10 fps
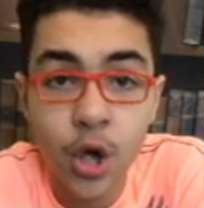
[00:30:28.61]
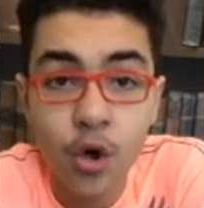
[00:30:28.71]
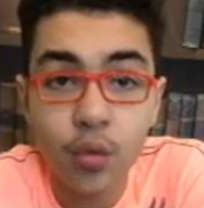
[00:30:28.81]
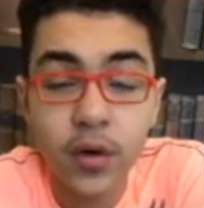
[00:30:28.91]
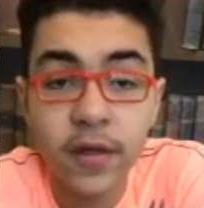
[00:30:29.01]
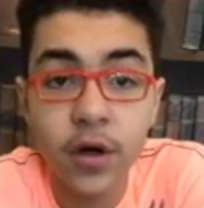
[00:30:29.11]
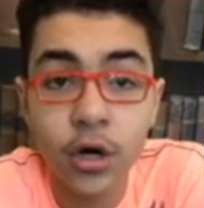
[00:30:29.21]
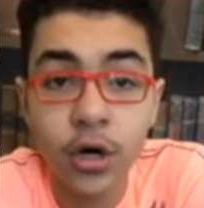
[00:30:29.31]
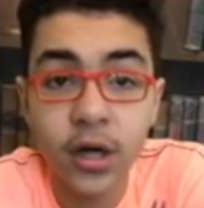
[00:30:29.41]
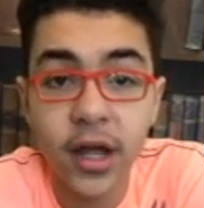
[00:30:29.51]
with
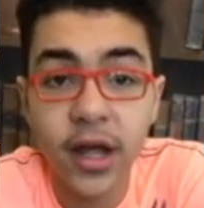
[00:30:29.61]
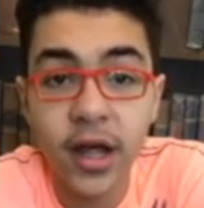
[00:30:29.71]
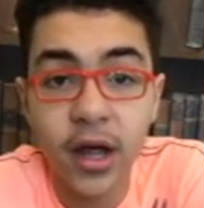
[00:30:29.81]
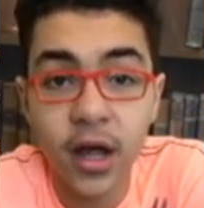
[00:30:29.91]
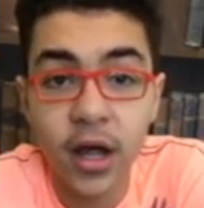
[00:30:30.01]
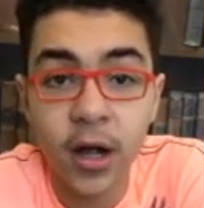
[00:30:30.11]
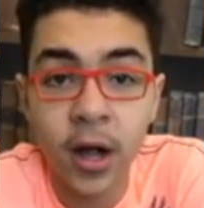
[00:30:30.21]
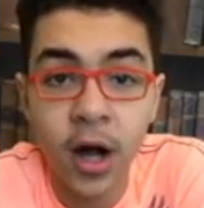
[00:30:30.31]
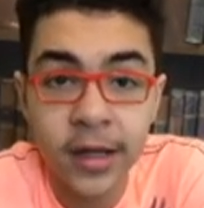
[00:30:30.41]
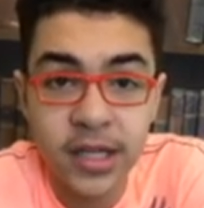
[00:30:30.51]
her
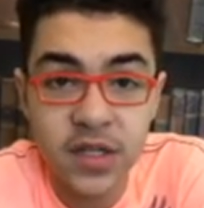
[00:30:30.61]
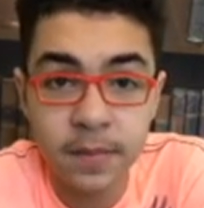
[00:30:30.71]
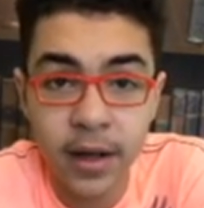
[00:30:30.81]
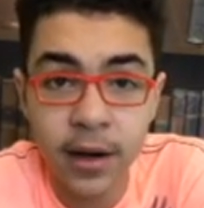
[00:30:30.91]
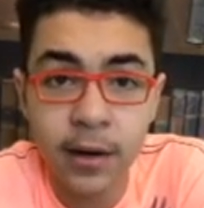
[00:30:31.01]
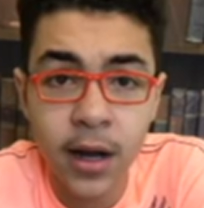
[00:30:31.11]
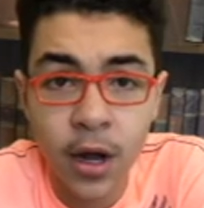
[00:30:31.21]
Hadi spell